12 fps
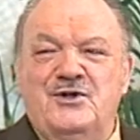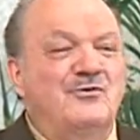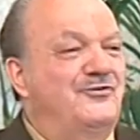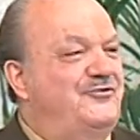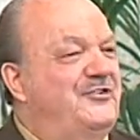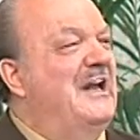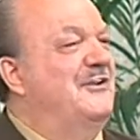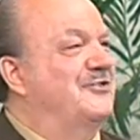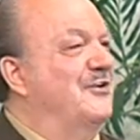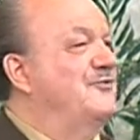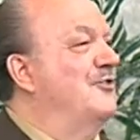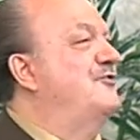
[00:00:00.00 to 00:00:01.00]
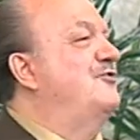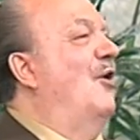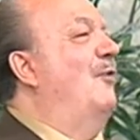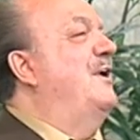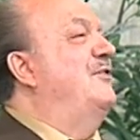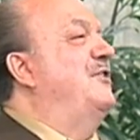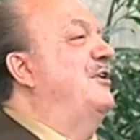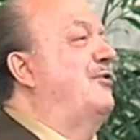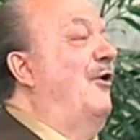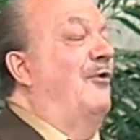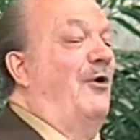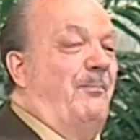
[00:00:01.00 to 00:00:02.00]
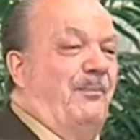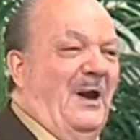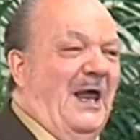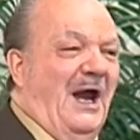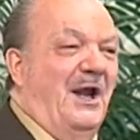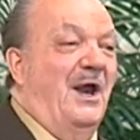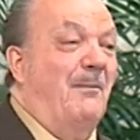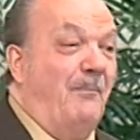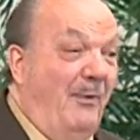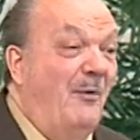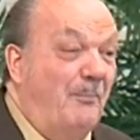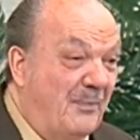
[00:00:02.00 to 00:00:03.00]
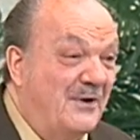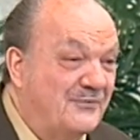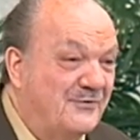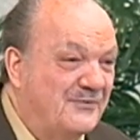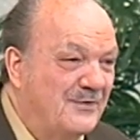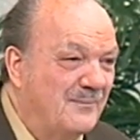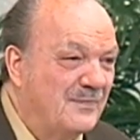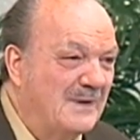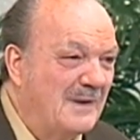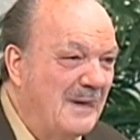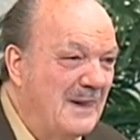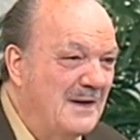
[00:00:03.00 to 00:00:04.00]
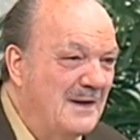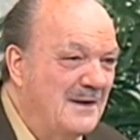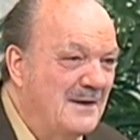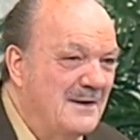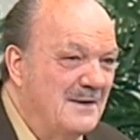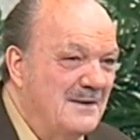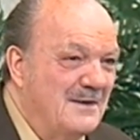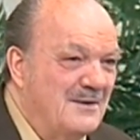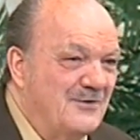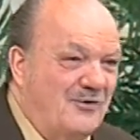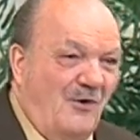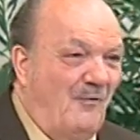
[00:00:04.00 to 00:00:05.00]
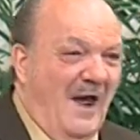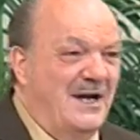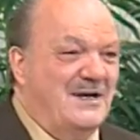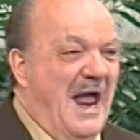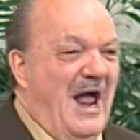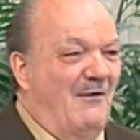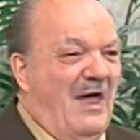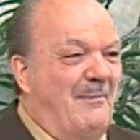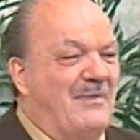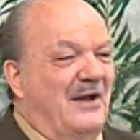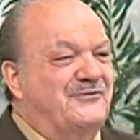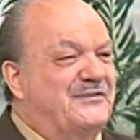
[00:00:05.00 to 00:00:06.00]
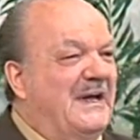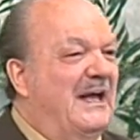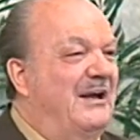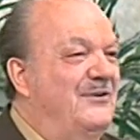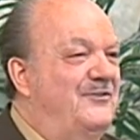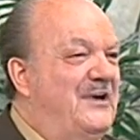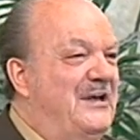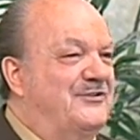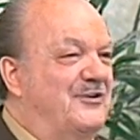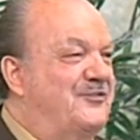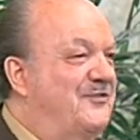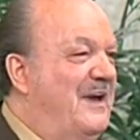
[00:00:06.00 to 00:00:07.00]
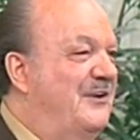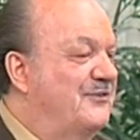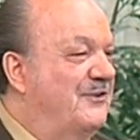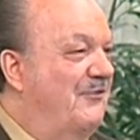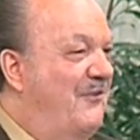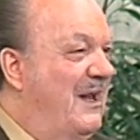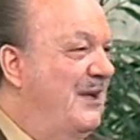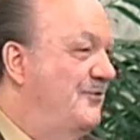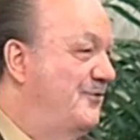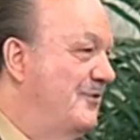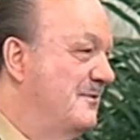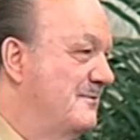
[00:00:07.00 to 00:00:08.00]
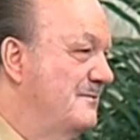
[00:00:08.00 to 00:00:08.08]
use Jesus to show his eternal plan and purpose. So right now, I'm not seeing Jesus face to face.